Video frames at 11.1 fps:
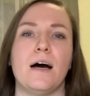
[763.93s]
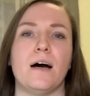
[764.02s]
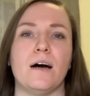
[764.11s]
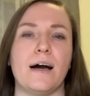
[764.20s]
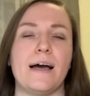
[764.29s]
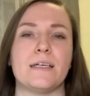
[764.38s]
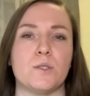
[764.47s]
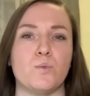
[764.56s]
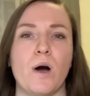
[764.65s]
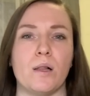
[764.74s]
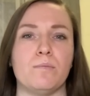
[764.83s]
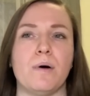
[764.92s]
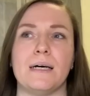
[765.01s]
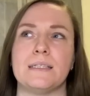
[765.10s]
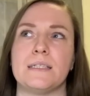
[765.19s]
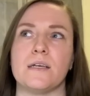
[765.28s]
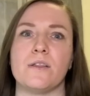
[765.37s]
as well,
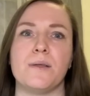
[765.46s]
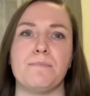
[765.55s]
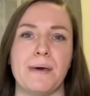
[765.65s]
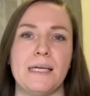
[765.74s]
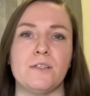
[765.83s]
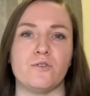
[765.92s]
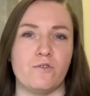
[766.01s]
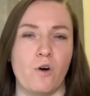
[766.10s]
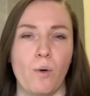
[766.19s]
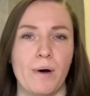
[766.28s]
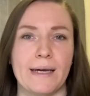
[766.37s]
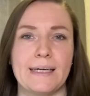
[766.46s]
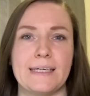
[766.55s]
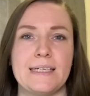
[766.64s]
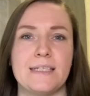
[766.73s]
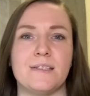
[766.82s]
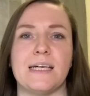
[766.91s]
but the main drawback
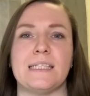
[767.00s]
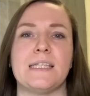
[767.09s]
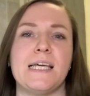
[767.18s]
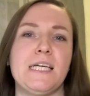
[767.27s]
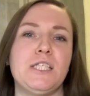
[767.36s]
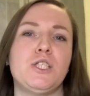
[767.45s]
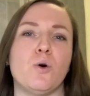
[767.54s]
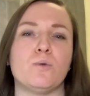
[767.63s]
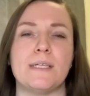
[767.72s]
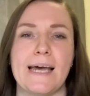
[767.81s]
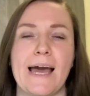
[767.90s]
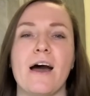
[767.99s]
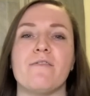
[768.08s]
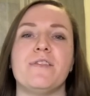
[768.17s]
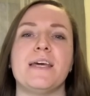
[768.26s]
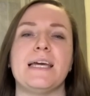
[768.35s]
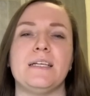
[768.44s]
is that they don't have
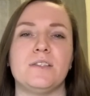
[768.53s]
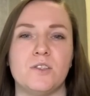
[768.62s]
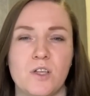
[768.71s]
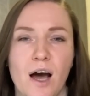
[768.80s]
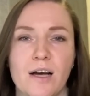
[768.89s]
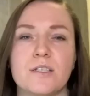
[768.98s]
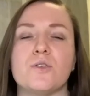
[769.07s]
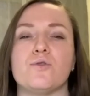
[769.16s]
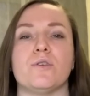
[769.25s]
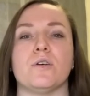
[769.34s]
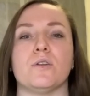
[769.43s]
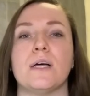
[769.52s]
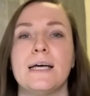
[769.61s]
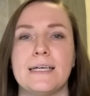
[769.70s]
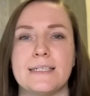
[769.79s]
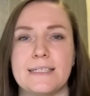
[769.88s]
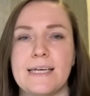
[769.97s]
the industrial
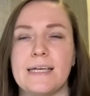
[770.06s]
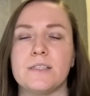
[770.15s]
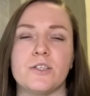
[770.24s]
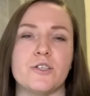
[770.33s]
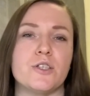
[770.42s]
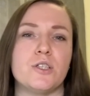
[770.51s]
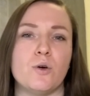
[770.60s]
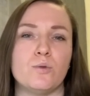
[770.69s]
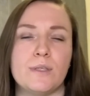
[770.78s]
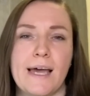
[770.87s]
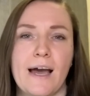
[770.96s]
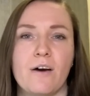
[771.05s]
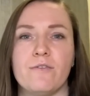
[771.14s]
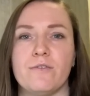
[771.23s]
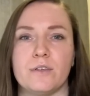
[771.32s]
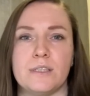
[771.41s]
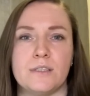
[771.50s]
centers, don't have
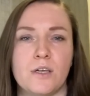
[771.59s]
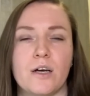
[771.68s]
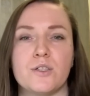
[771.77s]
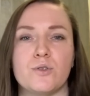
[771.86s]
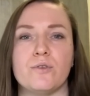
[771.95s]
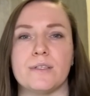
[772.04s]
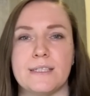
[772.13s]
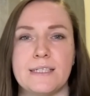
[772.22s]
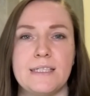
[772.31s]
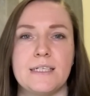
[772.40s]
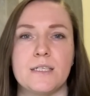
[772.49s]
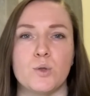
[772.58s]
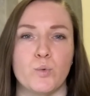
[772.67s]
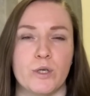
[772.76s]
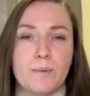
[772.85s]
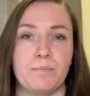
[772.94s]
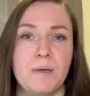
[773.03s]
industrial cities
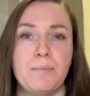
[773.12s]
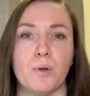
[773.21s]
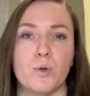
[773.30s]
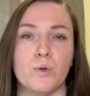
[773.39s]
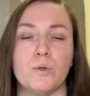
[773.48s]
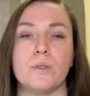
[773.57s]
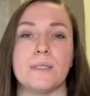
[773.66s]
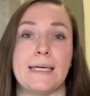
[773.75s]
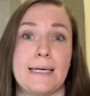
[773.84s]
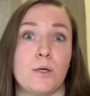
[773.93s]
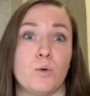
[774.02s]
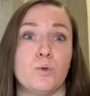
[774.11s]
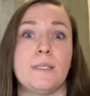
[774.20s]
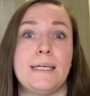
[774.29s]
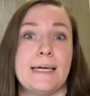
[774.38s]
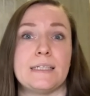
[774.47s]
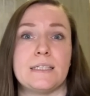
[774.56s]
where people could
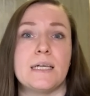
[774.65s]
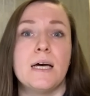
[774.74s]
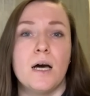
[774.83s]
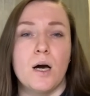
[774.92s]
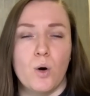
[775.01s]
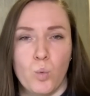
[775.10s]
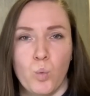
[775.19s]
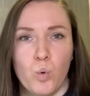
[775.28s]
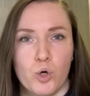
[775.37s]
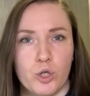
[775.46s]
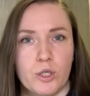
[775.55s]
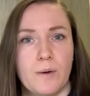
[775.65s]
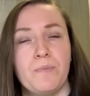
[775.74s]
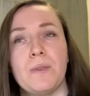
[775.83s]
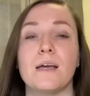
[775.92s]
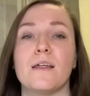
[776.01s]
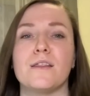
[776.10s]
get work.
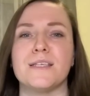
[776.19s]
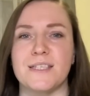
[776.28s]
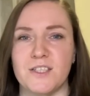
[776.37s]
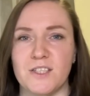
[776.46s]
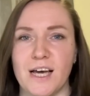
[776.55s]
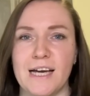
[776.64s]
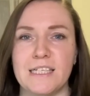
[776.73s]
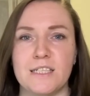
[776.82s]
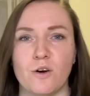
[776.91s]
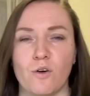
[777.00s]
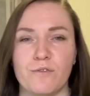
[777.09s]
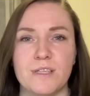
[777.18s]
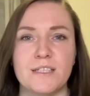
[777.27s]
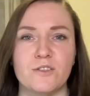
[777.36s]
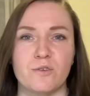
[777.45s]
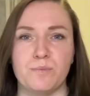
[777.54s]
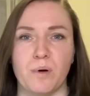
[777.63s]
The society of these
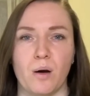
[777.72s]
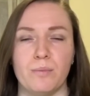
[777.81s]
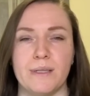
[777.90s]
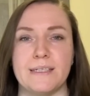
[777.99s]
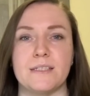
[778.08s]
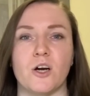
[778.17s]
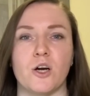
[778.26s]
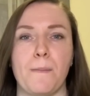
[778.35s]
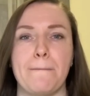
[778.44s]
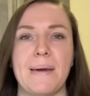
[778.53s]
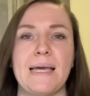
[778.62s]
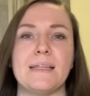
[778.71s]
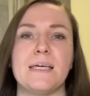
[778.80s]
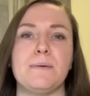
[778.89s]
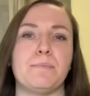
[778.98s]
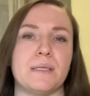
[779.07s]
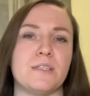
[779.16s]
republics are mainly
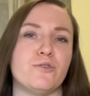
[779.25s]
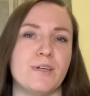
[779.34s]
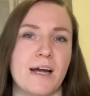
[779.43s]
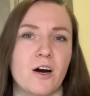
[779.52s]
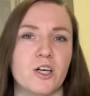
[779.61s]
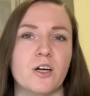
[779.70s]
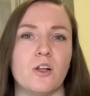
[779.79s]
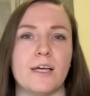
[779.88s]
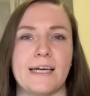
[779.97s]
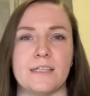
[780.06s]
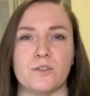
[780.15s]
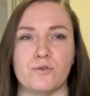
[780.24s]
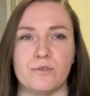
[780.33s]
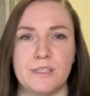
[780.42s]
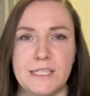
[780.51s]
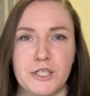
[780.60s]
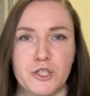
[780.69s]
patriarchal and
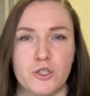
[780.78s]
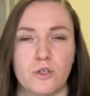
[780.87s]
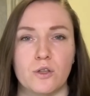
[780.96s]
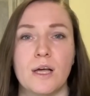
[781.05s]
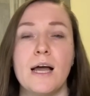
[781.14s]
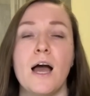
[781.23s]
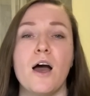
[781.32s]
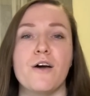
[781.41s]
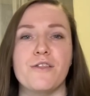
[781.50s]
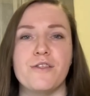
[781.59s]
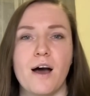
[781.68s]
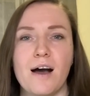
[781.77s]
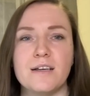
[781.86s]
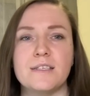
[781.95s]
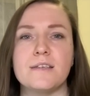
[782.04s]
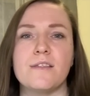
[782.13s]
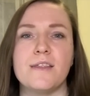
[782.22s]
traditional. Thus,
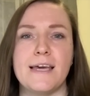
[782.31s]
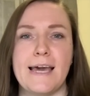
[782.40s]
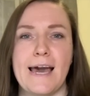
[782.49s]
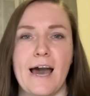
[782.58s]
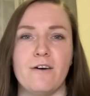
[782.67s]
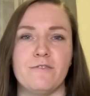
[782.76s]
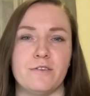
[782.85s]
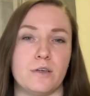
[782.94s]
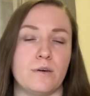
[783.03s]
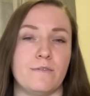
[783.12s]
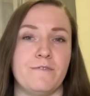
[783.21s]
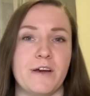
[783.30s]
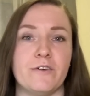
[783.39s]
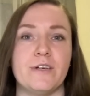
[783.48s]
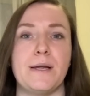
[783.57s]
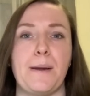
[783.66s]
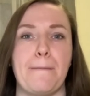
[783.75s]
they have
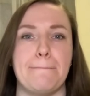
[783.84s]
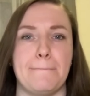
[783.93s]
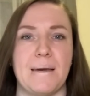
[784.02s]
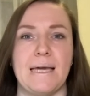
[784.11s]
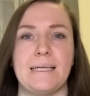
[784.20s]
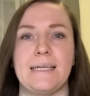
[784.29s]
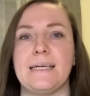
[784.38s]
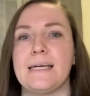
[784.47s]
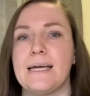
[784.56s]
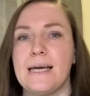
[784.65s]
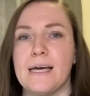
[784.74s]
very many